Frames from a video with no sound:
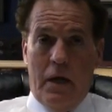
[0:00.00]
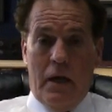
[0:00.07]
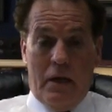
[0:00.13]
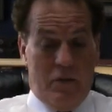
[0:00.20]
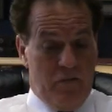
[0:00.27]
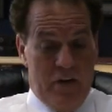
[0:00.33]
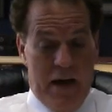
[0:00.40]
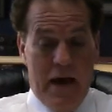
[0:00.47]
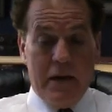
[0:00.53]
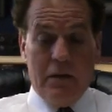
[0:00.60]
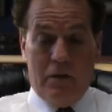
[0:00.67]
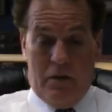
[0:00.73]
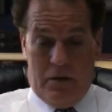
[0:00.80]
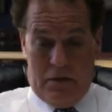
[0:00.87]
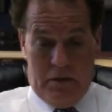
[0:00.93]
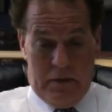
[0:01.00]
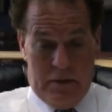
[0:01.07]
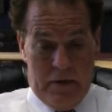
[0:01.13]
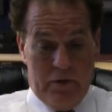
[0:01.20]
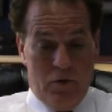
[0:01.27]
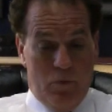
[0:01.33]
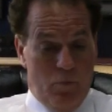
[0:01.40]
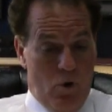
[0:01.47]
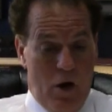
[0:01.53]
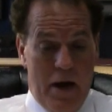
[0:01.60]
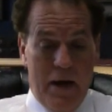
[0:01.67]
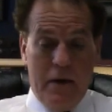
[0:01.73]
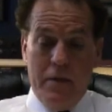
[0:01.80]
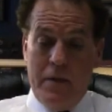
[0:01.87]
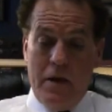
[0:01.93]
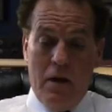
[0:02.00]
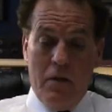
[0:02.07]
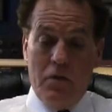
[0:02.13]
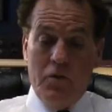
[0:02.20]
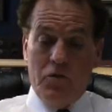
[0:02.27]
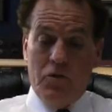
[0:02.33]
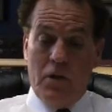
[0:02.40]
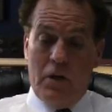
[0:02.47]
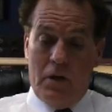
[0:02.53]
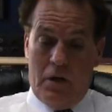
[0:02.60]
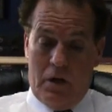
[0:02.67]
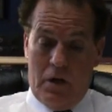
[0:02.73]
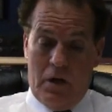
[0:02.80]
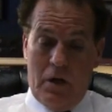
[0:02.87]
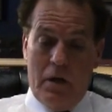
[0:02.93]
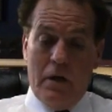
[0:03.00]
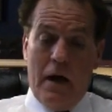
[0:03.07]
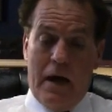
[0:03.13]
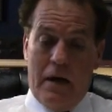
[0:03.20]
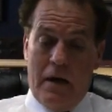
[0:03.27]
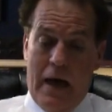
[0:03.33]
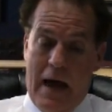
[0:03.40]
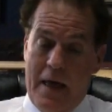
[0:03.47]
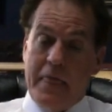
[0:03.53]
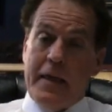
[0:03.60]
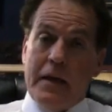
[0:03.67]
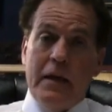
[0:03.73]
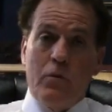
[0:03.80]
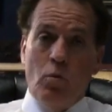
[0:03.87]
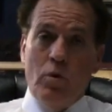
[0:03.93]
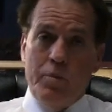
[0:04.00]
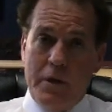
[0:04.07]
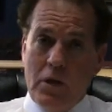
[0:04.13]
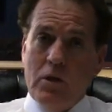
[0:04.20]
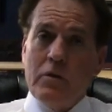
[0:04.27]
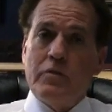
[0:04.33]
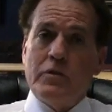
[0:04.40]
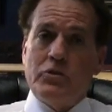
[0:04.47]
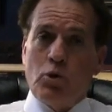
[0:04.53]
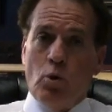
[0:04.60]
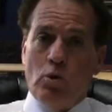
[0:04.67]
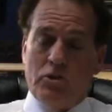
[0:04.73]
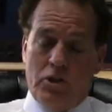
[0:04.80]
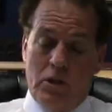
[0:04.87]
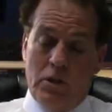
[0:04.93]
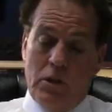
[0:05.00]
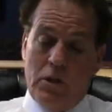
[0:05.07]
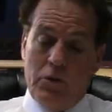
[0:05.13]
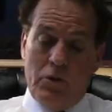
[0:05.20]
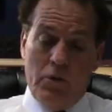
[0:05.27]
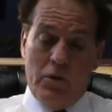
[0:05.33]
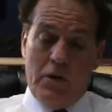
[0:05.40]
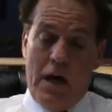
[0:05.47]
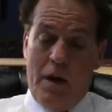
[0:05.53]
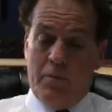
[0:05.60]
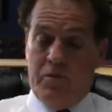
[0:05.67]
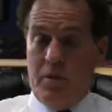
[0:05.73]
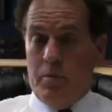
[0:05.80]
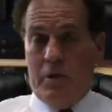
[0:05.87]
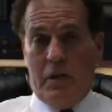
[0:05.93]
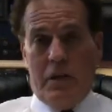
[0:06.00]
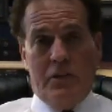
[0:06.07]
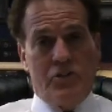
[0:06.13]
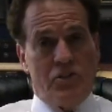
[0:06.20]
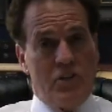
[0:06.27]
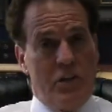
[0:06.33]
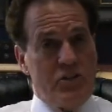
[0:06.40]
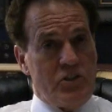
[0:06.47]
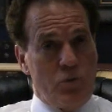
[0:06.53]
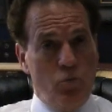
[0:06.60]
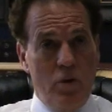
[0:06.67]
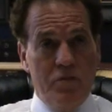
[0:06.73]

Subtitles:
And in fact, to Brian and the others, I think it would be good for Georgia to adopt similar legislation.